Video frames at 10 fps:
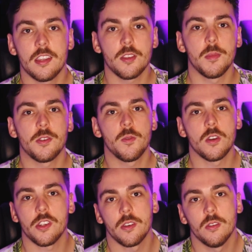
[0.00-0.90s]
Thanks so much for
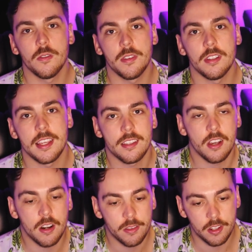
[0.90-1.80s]
watching. All of the links
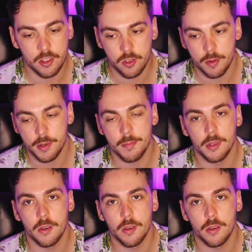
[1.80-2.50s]
are in the description